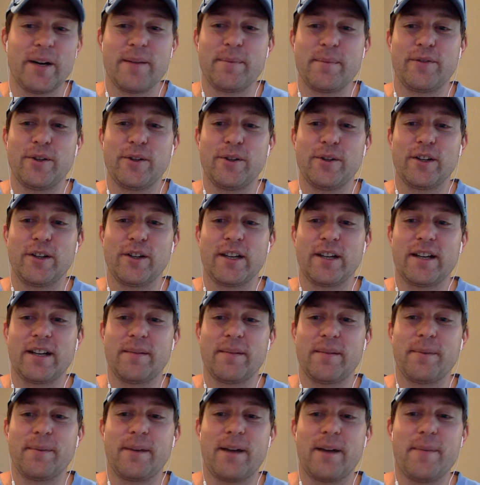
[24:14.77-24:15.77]
But if you look at it,
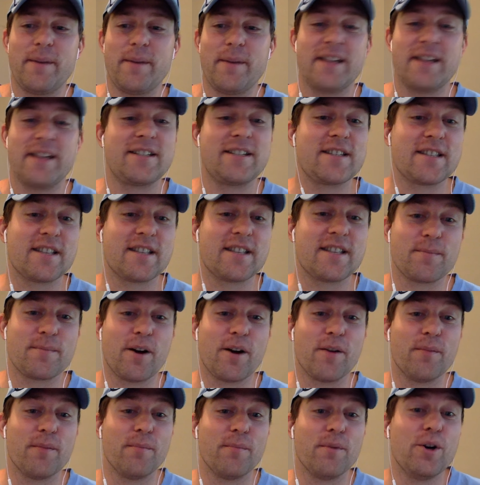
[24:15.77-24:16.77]
I mean, it's just the
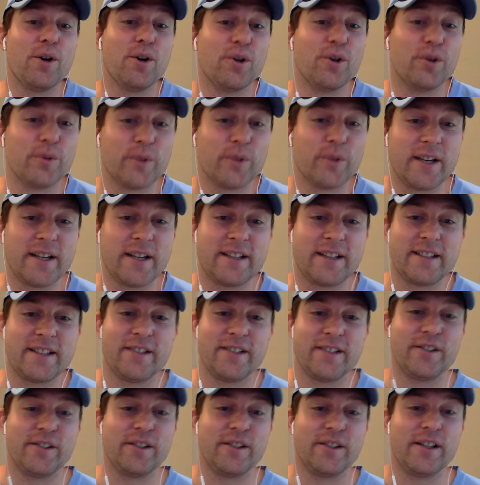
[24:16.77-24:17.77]
smart move, right?
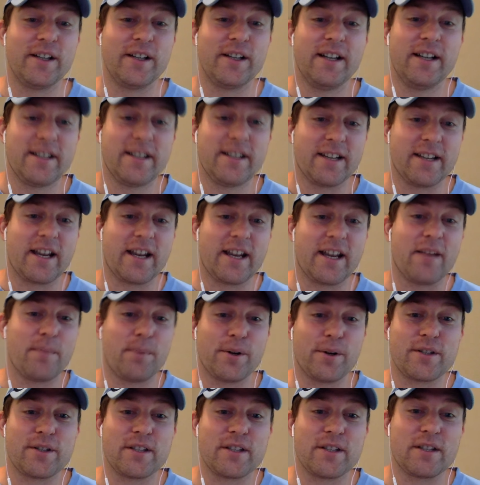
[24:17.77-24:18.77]
To to kind of
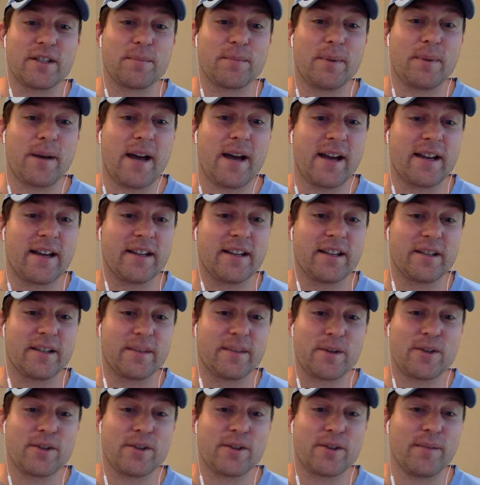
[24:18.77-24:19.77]
push this back,
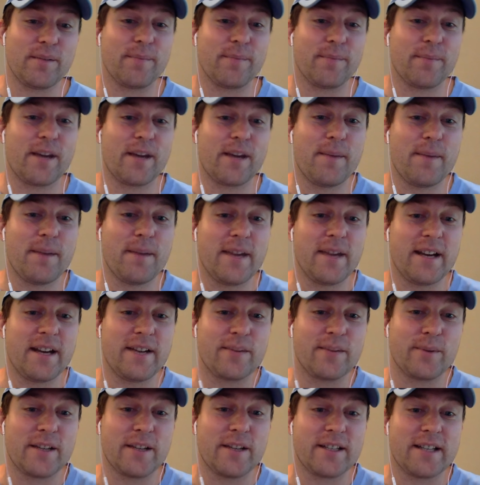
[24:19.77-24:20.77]
especially coming in
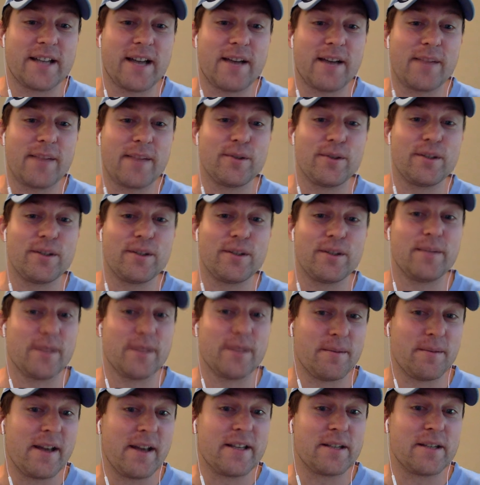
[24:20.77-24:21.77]
as one of the top two teams
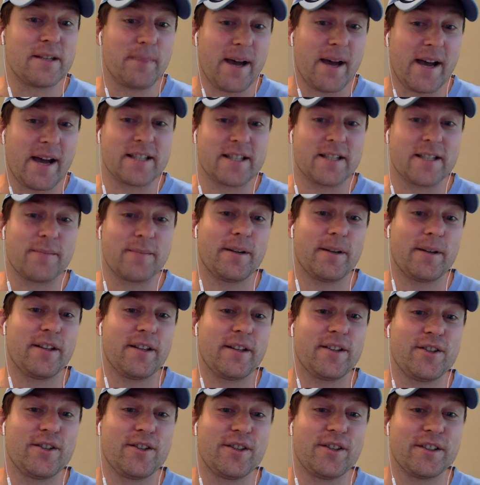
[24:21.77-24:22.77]
in men's basketball
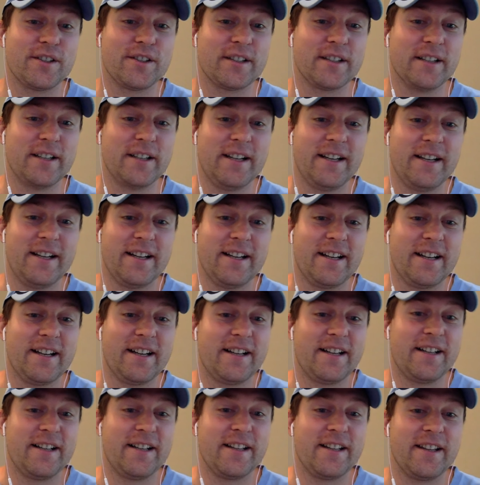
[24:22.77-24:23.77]
this year.
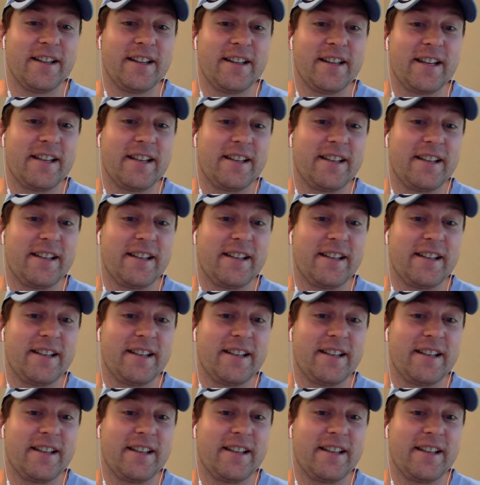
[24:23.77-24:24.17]
Uh, that